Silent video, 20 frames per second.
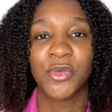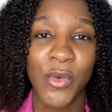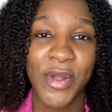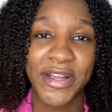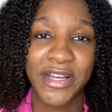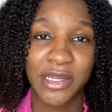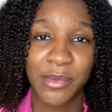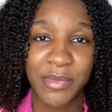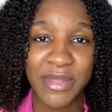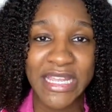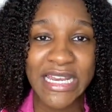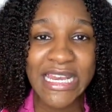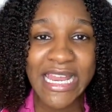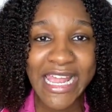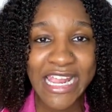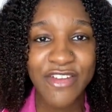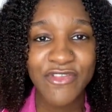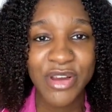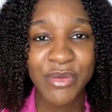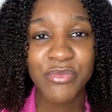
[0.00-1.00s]
We're gonna be
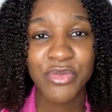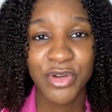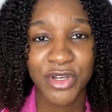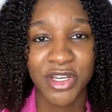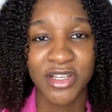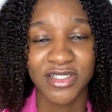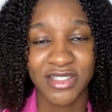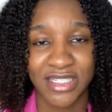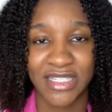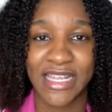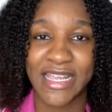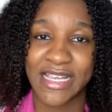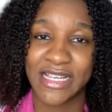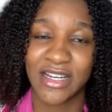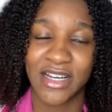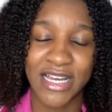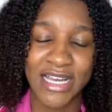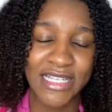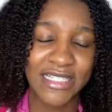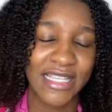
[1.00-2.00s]
layering products today,
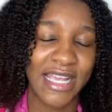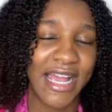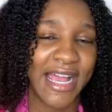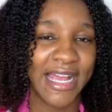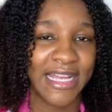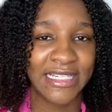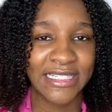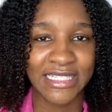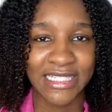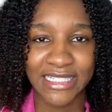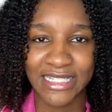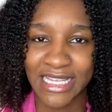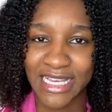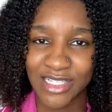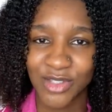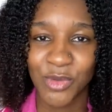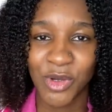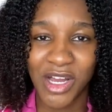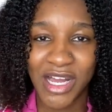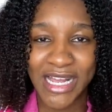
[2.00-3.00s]
guys, and
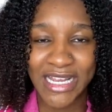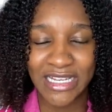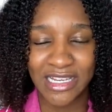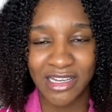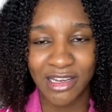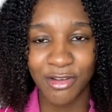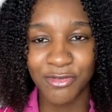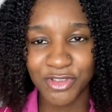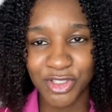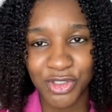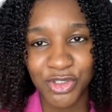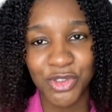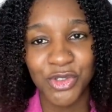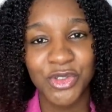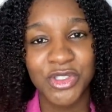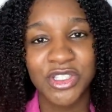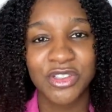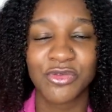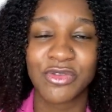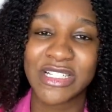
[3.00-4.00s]
that's what I love to do
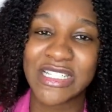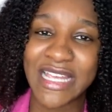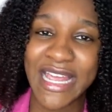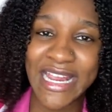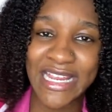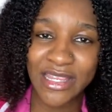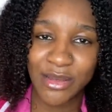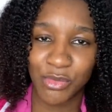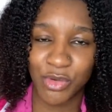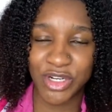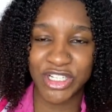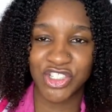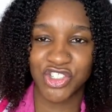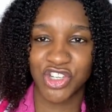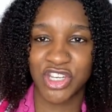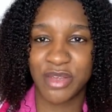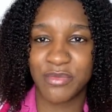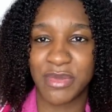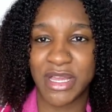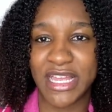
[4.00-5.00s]
to retain the
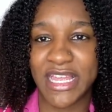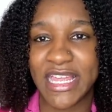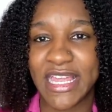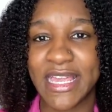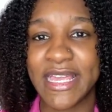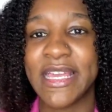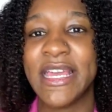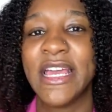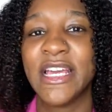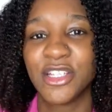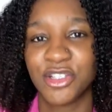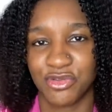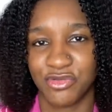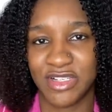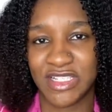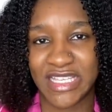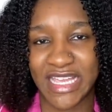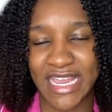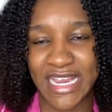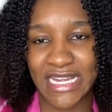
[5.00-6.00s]
moisture in my hair, to
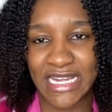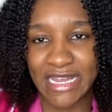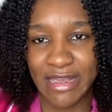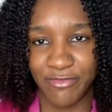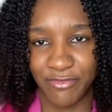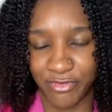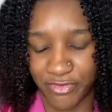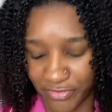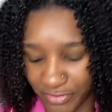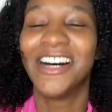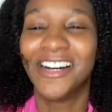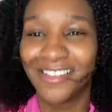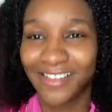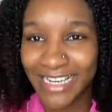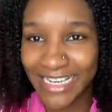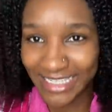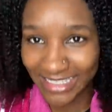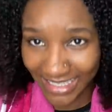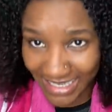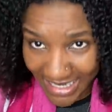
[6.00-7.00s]
retain length. All
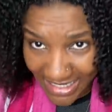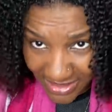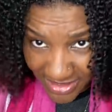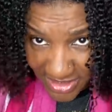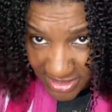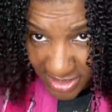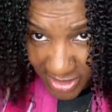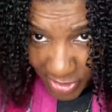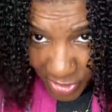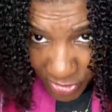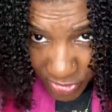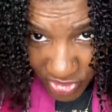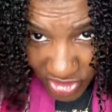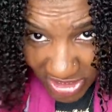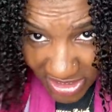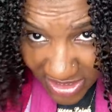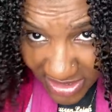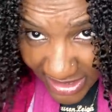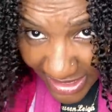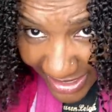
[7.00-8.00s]
right, guys, so
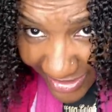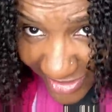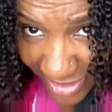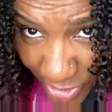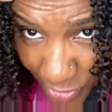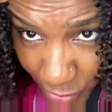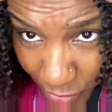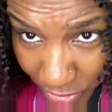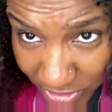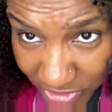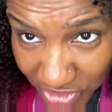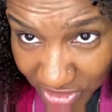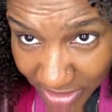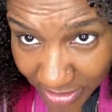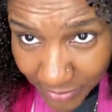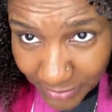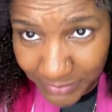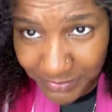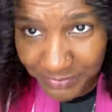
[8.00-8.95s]
just carry on watching.